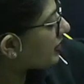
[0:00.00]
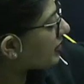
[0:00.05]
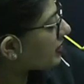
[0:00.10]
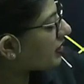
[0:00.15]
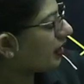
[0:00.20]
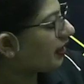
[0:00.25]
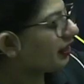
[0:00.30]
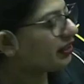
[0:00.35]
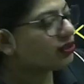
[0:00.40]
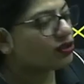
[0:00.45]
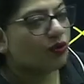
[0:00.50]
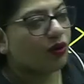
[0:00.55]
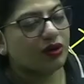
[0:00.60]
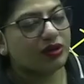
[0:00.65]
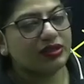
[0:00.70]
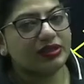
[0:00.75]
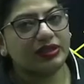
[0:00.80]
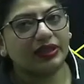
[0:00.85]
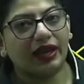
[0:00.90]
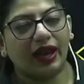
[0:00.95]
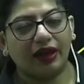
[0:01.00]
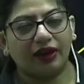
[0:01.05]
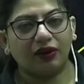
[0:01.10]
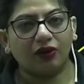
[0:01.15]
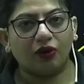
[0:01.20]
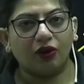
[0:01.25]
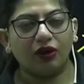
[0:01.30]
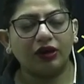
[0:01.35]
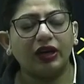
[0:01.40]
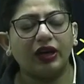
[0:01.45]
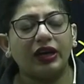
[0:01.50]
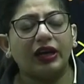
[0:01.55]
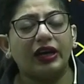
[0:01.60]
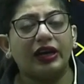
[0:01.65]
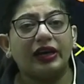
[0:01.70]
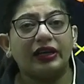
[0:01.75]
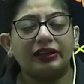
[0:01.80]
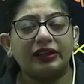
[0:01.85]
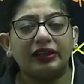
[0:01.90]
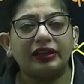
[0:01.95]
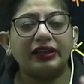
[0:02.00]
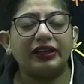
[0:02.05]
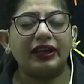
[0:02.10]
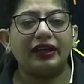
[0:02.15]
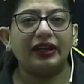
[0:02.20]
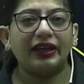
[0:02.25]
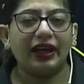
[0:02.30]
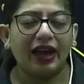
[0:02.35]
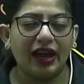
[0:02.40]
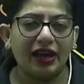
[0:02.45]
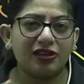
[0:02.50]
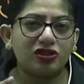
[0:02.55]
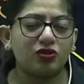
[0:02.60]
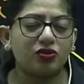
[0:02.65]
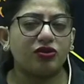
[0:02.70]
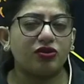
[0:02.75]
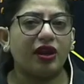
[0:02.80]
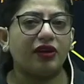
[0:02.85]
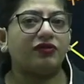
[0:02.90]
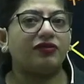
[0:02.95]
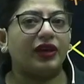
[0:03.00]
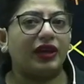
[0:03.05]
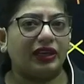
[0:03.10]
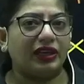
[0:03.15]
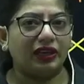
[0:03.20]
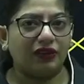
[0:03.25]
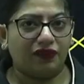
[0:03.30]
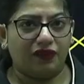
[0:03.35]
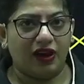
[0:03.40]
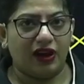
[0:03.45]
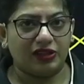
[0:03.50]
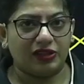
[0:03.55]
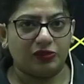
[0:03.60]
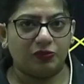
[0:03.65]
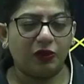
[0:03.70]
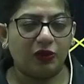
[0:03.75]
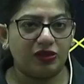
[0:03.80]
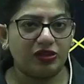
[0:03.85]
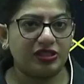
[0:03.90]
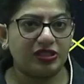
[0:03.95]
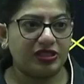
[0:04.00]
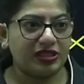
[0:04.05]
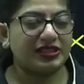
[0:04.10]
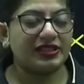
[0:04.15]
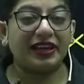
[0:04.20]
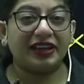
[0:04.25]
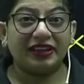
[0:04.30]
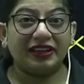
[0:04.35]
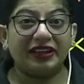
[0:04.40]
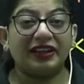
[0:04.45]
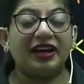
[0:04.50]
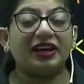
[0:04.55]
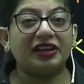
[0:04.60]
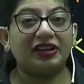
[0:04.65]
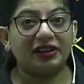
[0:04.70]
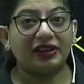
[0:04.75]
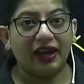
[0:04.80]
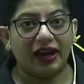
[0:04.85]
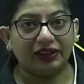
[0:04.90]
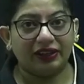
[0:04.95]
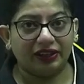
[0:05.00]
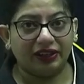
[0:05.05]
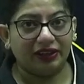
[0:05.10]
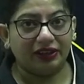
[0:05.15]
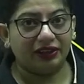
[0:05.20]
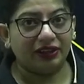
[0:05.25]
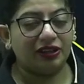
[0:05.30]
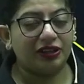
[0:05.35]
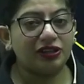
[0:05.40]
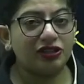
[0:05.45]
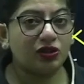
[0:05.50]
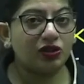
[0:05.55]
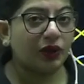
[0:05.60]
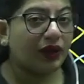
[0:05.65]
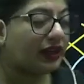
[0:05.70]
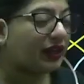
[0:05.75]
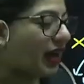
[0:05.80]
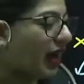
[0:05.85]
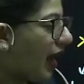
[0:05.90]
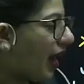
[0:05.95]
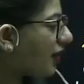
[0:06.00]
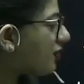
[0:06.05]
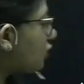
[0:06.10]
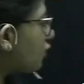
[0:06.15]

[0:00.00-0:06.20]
running towards the anode, the DNA has to run very fast because it is getting attracted. So it has to